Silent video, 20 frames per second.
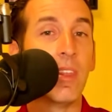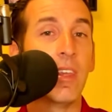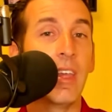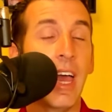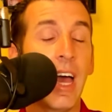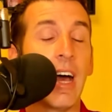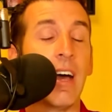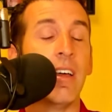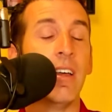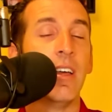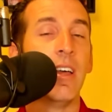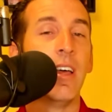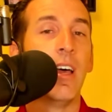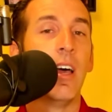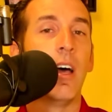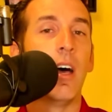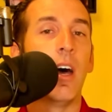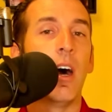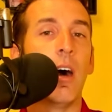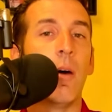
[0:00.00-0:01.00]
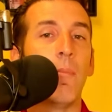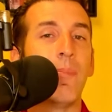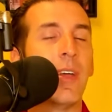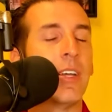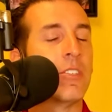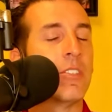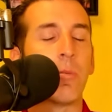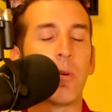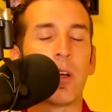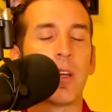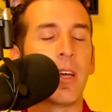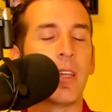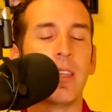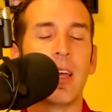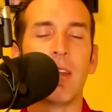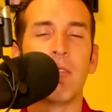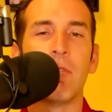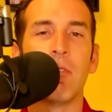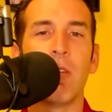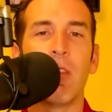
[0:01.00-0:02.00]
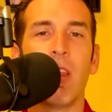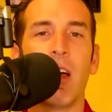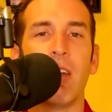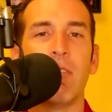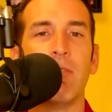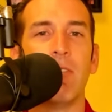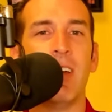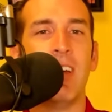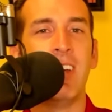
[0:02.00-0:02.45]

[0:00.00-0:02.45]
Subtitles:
Yeah, doesn't work like that in real life.